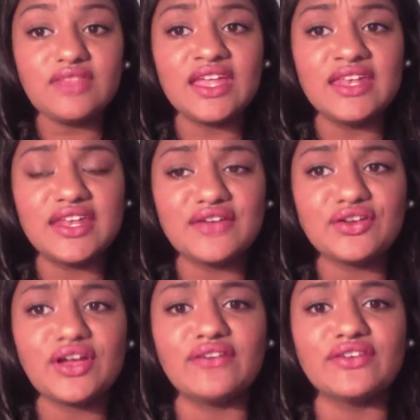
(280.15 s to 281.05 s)
And
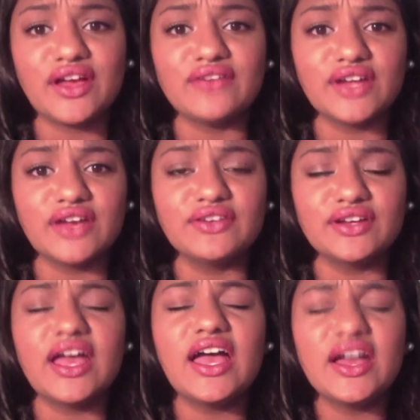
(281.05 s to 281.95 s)
never, ever, ever, ever,
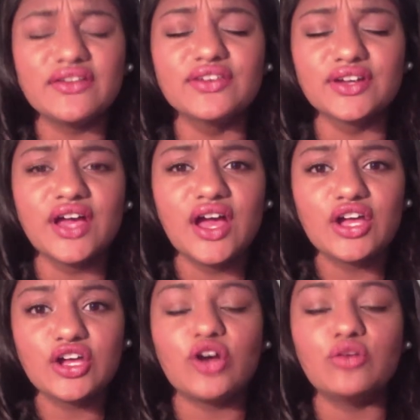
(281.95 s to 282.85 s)
ever
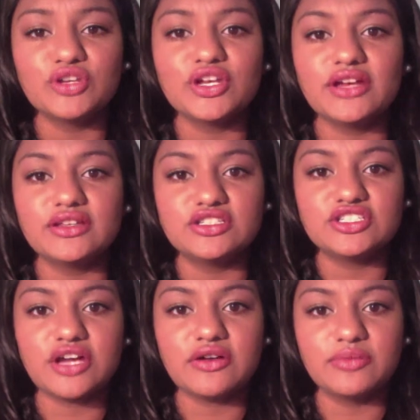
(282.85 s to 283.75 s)
comb your hair in the
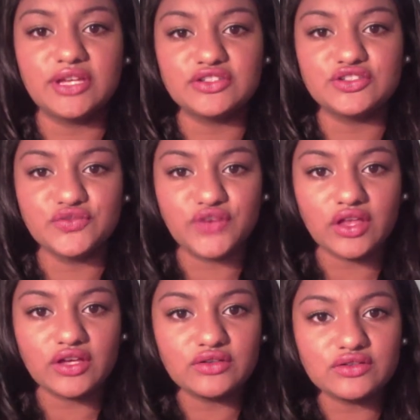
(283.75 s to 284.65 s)
shower because your
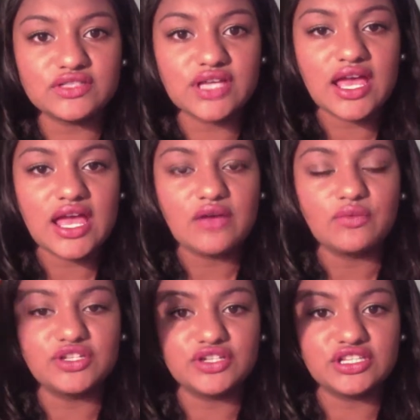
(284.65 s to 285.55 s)
follicles
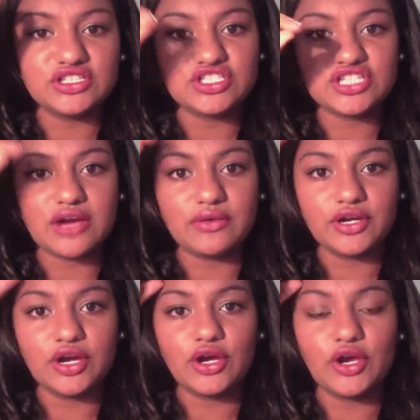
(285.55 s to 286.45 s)
when you're in the
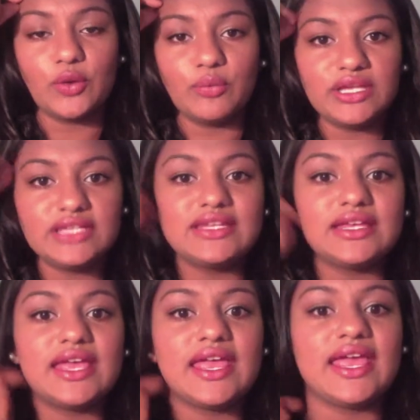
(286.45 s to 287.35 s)
shower are opened
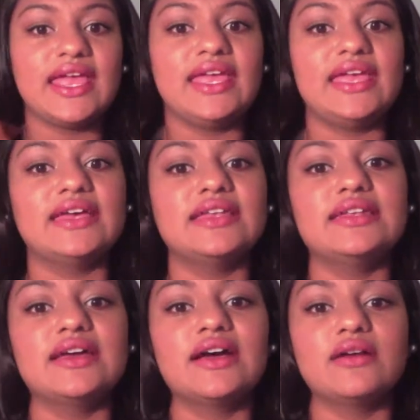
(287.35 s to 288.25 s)

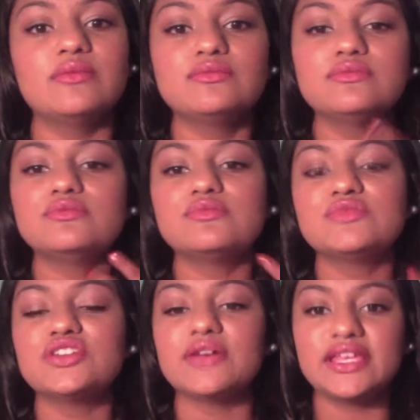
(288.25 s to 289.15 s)
and um,
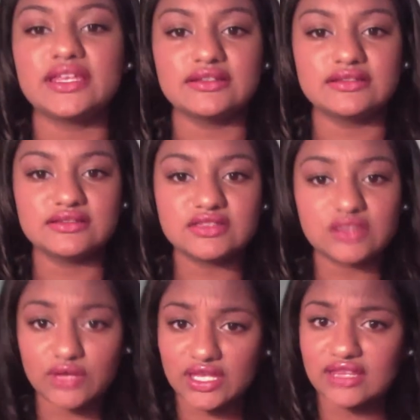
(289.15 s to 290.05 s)
so it can
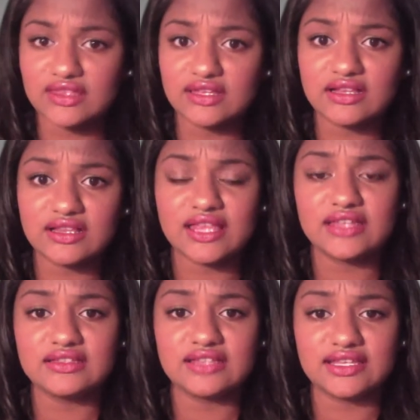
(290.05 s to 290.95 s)
soak in the
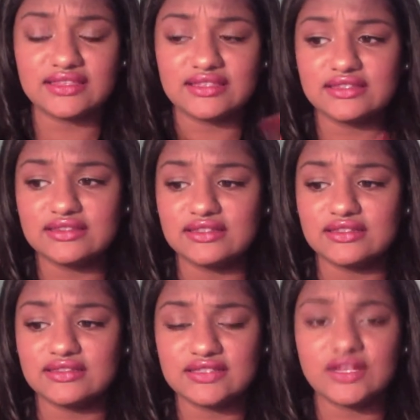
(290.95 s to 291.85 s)
clean like the,
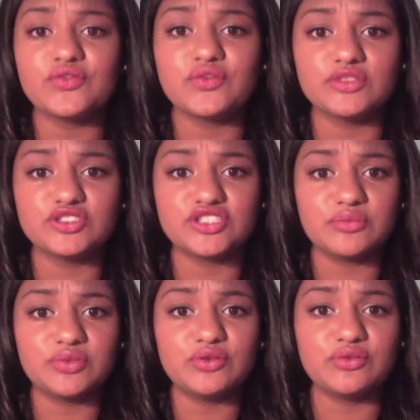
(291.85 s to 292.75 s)
the stuff from the
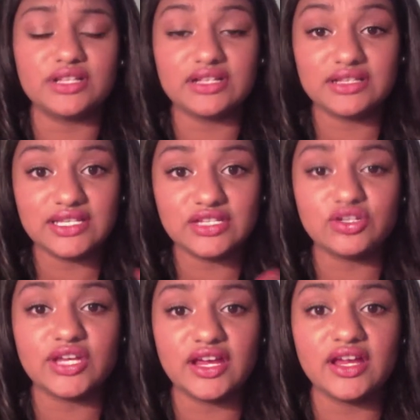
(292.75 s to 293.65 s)
shampoo and clean
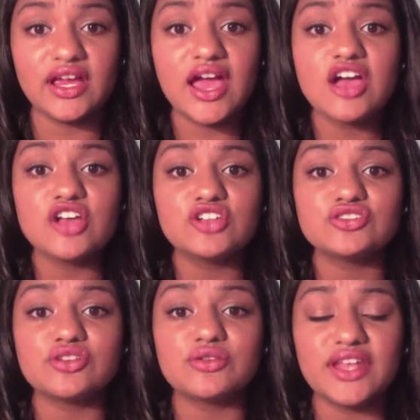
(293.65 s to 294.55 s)
your hair.
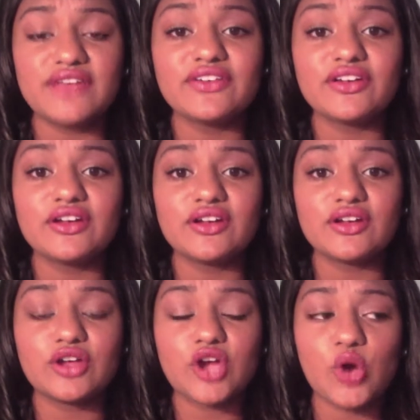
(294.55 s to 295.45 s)
So never
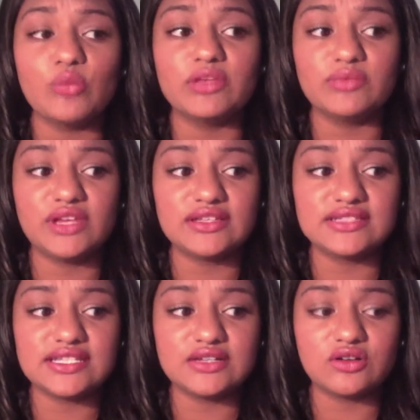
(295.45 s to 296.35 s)
comb it
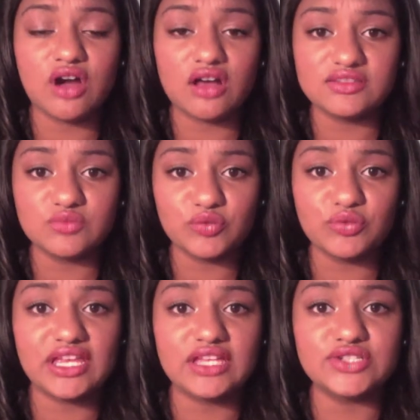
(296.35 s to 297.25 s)
because it'll cause more
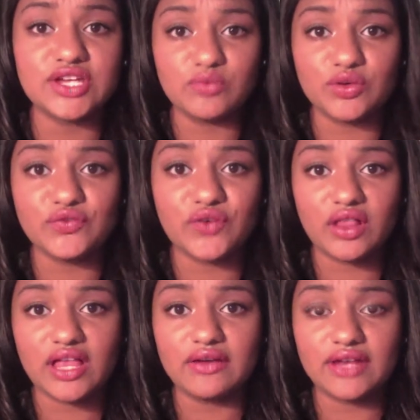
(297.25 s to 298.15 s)
breakage and more
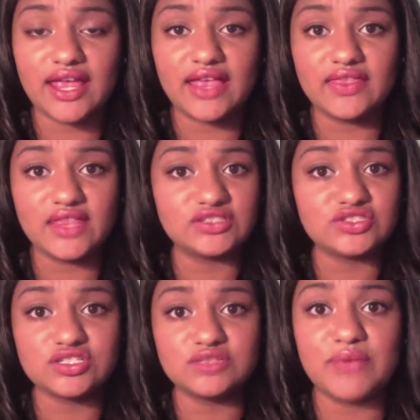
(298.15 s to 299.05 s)
fallout and that's
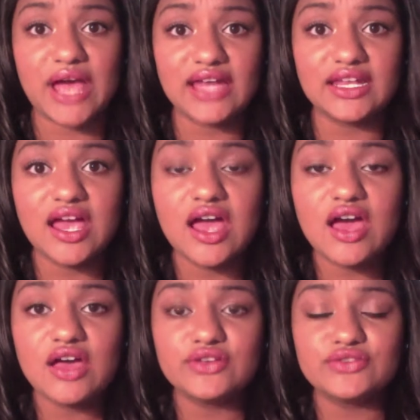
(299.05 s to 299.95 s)
just bad.
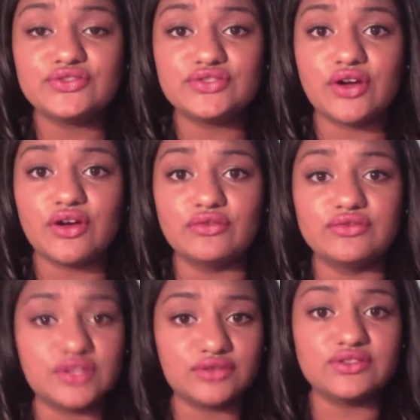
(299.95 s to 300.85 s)
So
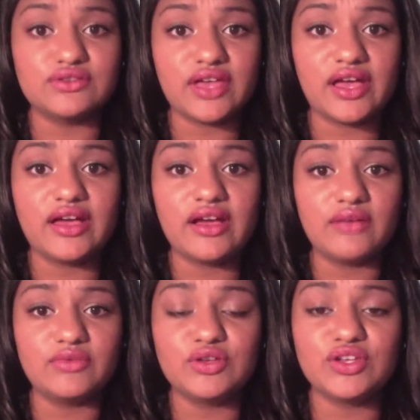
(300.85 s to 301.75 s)
don't do that. Um,
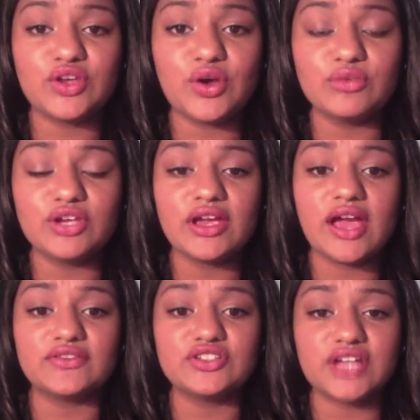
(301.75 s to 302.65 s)
you can comb your hair
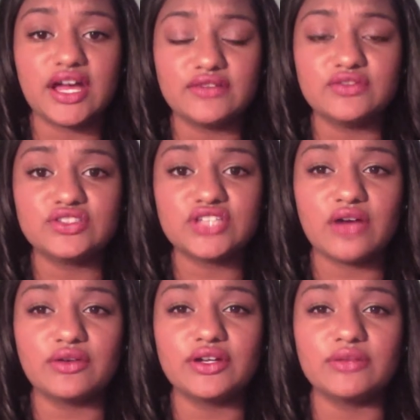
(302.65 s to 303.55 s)
after you're out of the shower.